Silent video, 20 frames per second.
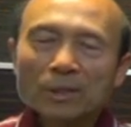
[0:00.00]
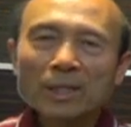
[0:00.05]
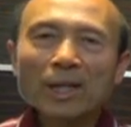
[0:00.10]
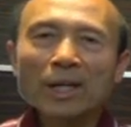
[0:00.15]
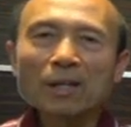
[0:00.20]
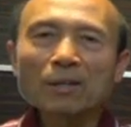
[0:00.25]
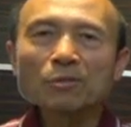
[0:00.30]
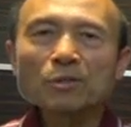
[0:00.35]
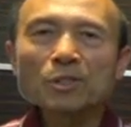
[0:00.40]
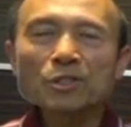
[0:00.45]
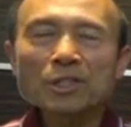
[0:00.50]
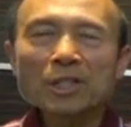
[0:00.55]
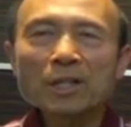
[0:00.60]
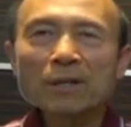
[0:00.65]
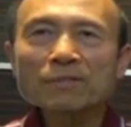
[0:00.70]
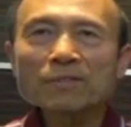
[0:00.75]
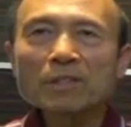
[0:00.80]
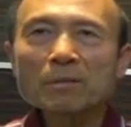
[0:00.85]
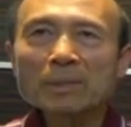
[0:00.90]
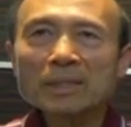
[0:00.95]
uh, we should
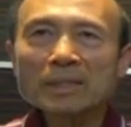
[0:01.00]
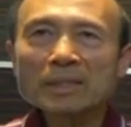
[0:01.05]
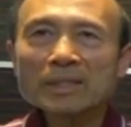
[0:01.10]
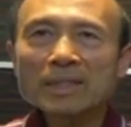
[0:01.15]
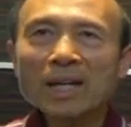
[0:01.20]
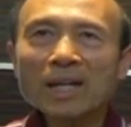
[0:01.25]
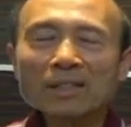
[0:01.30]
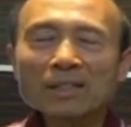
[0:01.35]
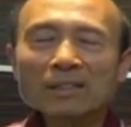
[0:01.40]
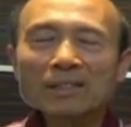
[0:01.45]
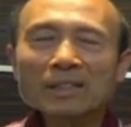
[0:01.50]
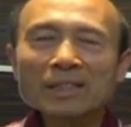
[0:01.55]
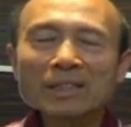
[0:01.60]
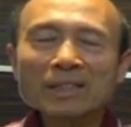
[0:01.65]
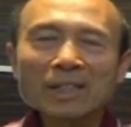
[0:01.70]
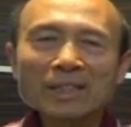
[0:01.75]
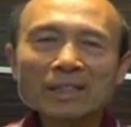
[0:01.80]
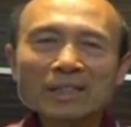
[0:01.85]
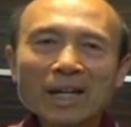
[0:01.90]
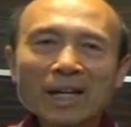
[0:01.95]
have the mentality
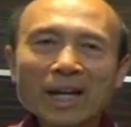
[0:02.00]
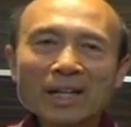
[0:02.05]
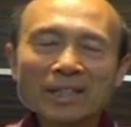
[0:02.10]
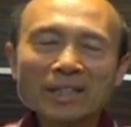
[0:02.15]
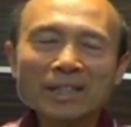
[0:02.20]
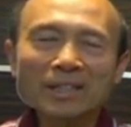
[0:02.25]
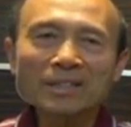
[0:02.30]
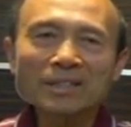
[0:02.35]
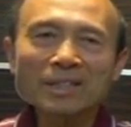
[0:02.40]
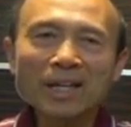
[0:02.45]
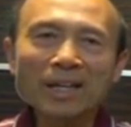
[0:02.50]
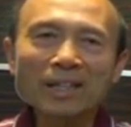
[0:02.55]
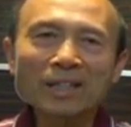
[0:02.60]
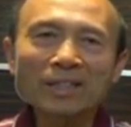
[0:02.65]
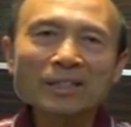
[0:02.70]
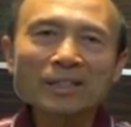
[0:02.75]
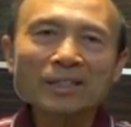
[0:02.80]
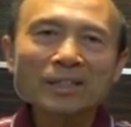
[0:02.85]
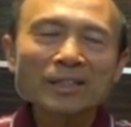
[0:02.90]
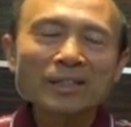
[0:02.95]
that God is
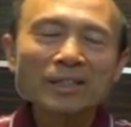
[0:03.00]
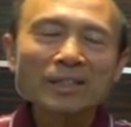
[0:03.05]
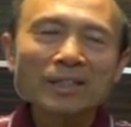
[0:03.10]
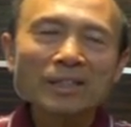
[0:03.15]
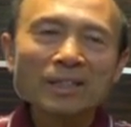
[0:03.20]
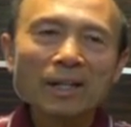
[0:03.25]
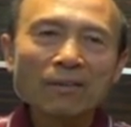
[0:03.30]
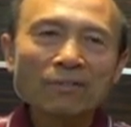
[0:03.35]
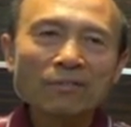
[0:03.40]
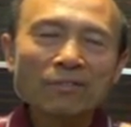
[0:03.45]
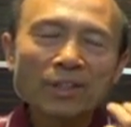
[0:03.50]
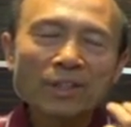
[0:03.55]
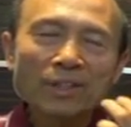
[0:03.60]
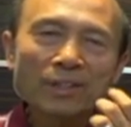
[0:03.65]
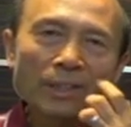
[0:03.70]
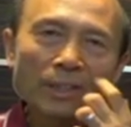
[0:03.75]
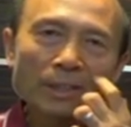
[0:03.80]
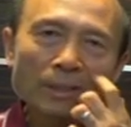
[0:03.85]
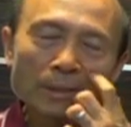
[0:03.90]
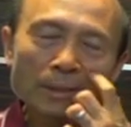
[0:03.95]
a, a
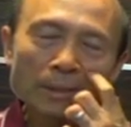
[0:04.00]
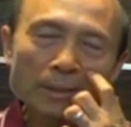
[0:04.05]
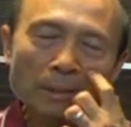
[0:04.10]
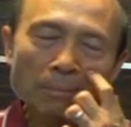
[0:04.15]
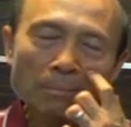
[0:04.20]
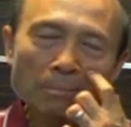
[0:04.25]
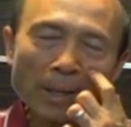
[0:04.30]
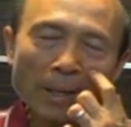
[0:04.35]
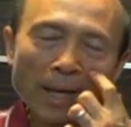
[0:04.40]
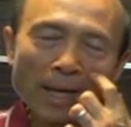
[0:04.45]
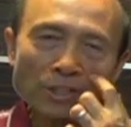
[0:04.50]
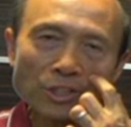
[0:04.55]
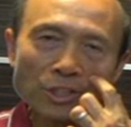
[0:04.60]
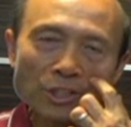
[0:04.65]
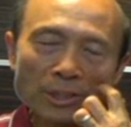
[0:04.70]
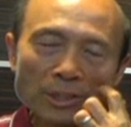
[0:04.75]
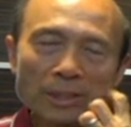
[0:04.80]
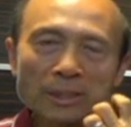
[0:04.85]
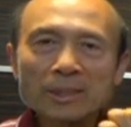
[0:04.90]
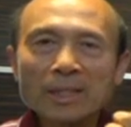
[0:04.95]
very
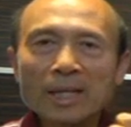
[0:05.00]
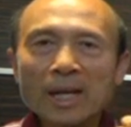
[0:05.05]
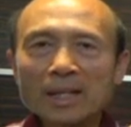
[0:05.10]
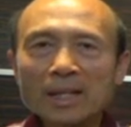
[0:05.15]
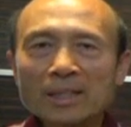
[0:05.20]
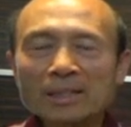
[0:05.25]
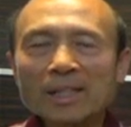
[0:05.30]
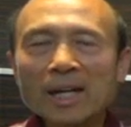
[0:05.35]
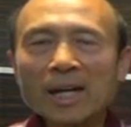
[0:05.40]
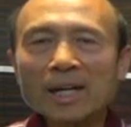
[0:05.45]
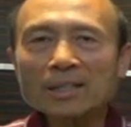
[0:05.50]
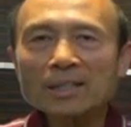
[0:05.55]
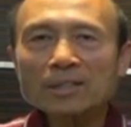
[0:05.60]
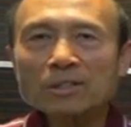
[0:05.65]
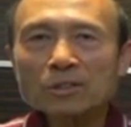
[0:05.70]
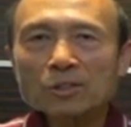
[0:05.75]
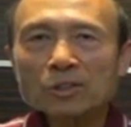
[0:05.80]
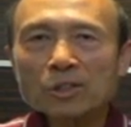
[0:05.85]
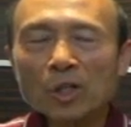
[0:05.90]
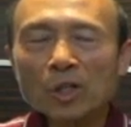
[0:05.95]
compassionate God. God
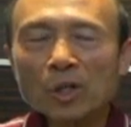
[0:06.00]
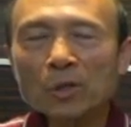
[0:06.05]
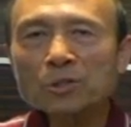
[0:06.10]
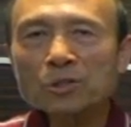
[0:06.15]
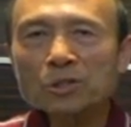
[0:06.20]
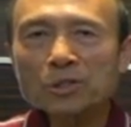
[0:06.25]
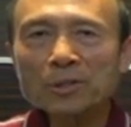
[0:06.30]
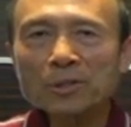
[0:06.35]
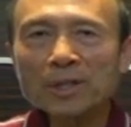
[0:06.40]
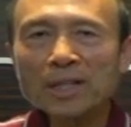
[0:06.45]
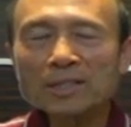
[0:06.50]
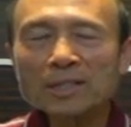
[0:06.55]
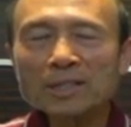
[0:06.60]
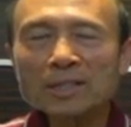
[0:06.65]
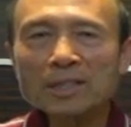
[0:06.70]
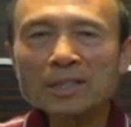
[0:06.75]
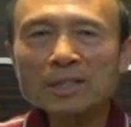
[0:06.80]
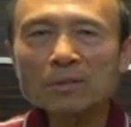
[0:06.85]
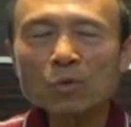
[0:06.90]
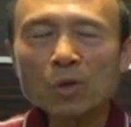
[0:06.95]
is close to us.
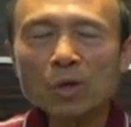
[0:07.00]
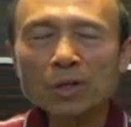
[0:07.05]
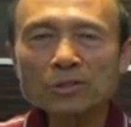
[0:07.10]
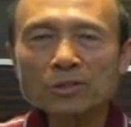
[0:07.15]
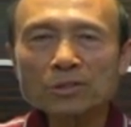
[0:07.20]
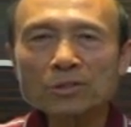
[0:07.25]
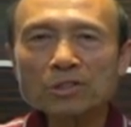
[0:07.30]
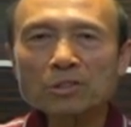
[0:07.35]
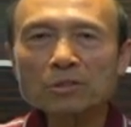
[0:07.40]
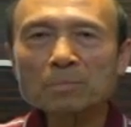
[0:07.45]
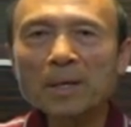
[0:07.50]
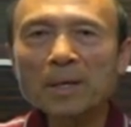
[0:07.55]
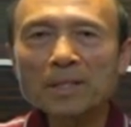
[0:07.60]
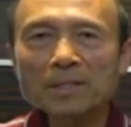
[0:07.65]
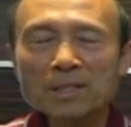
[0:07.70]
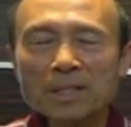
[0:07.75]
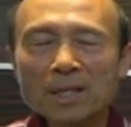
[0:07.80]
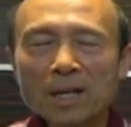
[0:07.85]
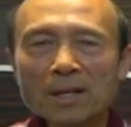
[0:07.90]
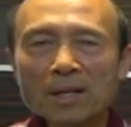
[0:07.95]
He wants to
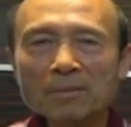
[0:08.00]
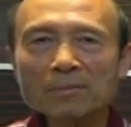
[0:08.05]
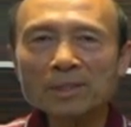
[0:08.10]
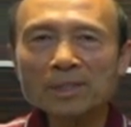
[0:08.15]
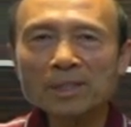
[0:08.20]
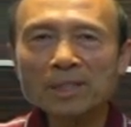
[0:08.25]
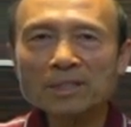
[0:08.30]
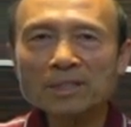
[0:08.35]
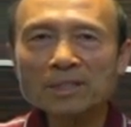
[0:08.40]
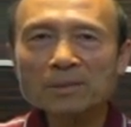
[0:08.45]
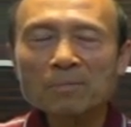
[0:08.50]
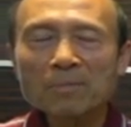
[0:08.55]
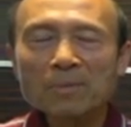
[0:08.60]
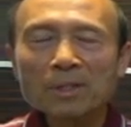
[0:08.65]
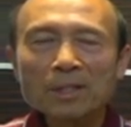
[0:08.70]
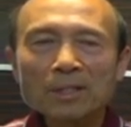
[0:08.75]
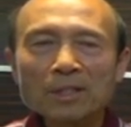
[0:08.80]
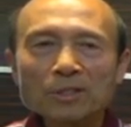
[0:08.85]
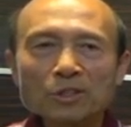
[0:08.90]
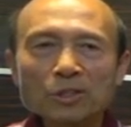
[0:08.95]
spend time with us.
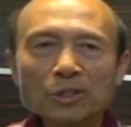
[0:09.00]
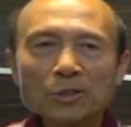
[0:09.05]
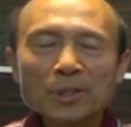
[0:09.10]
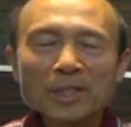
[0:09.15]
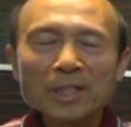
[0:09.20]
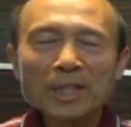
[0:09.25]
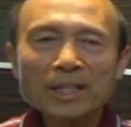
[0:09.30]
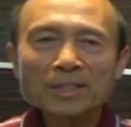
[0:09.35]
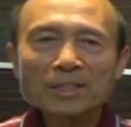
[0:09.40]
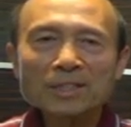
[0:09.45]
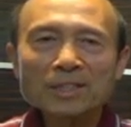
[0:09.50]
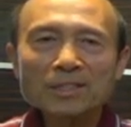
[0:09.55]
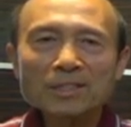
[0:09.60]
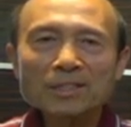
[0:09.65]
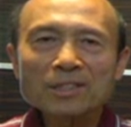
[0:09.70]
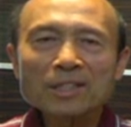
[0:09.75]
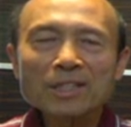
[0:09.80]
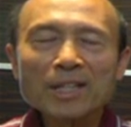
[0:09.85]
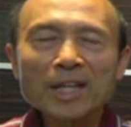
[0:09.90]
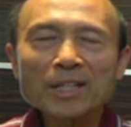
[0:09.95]
So he has
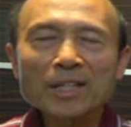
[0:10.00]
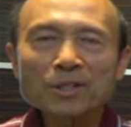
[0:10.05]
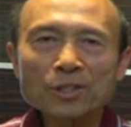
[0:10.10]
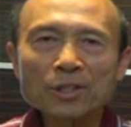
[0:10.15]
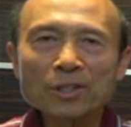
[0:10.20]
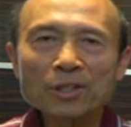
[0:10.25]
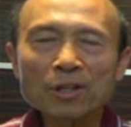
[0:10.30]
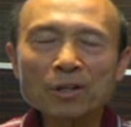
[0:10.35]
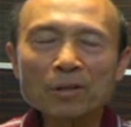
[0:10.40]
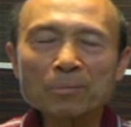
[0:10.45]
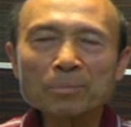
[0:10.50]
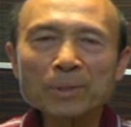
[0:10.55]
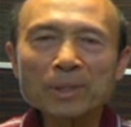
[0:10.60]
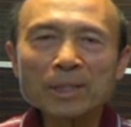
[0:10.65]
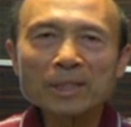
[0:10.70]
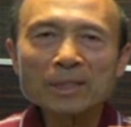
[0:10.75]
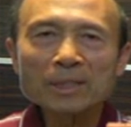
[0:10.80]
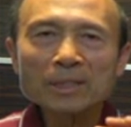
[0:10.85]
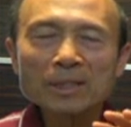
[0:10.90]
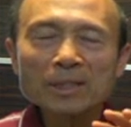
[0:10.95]
this nature of
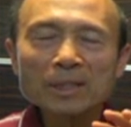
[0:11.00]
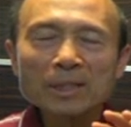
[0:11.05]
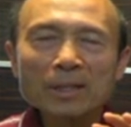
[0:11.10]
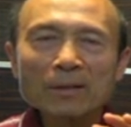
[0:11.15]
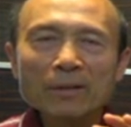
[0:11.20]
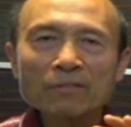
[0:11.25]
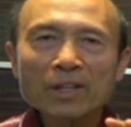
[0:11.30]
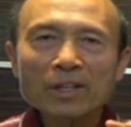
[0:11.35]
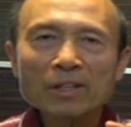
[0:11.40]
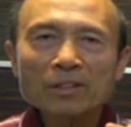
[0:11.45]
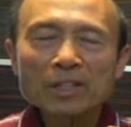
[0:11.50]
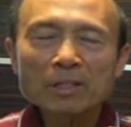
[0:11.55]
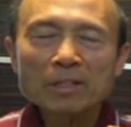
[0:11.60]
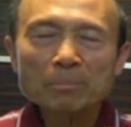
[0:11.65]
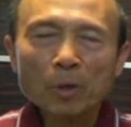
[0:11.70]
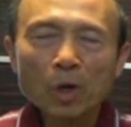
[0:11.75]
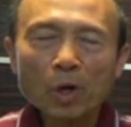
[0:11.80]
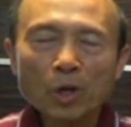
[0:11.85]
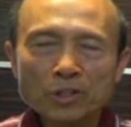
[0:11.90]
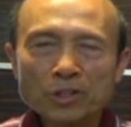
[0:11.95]
being very
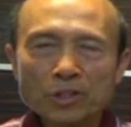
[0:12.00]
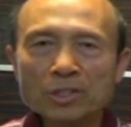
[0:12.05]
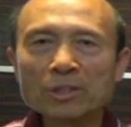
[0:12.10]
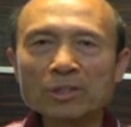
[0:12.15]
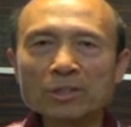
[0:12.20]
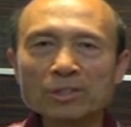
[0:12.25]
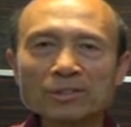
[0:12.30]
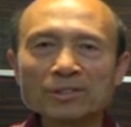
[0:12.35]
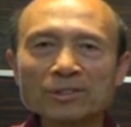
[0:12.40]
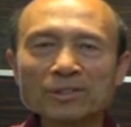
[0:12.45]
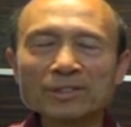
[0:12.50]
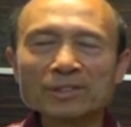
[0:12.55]
personal.